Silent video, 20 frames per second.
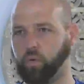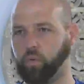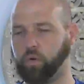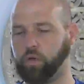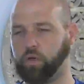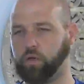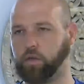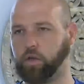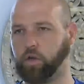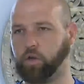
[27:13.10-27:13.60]

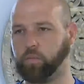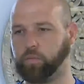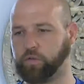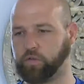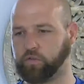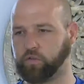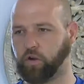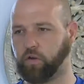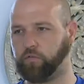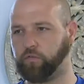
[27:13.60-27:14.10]
will hope to
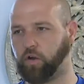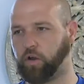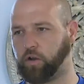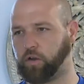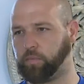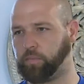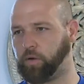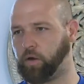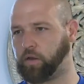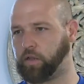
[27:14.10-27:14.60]
start
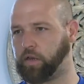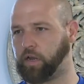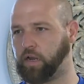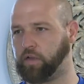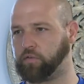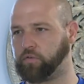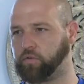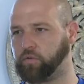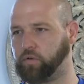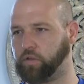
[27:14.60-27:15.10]
volleyball in
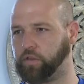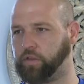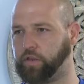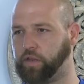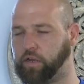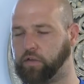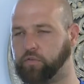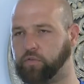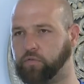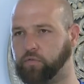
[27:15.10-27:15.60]
high school in the
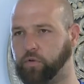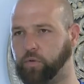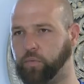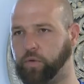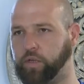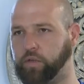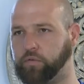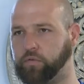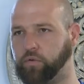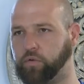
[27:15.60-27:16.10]
next 3
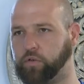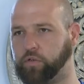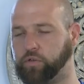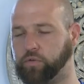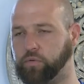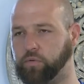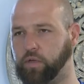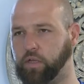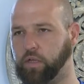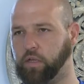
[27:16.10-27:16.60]
weeks or
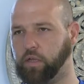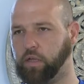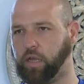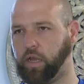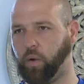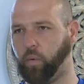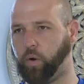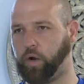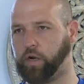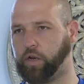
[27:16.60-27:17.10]
two,
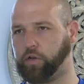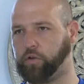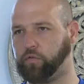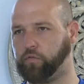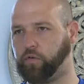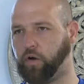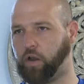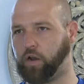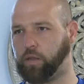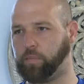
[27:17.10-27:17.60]
and we're going to do
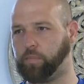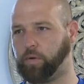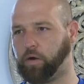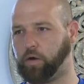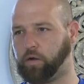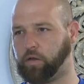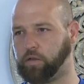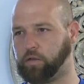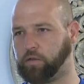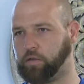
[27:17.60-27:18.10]

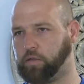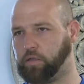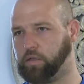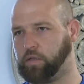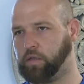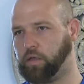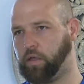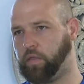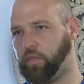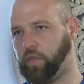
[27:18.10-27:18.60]
volleyball,
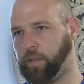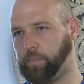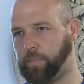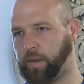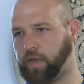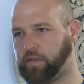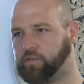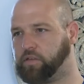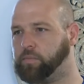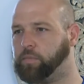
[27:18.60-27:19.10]
then
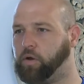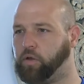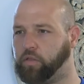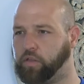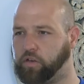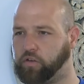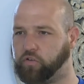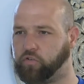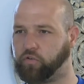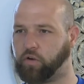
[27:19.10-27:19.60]
basketball, and
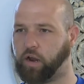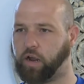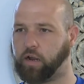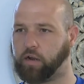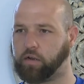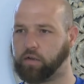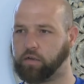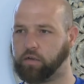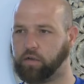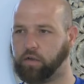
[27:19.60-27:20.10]
then
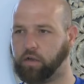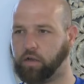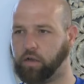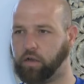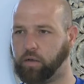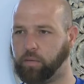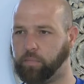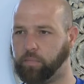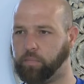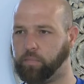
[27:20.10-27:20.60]
track
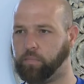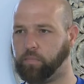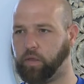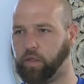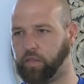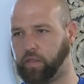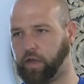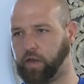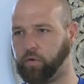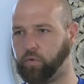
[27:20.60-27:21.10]

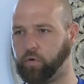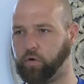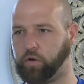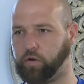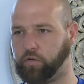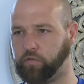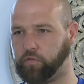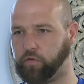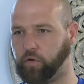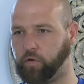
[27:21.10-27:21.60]
in that
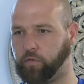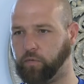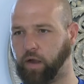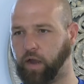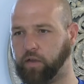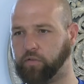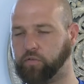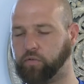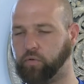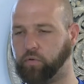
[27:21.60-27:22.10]
order for
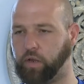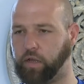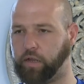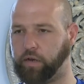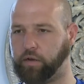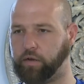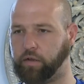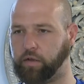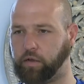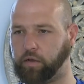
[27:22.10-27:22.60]
high school
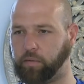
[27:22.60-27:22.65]
and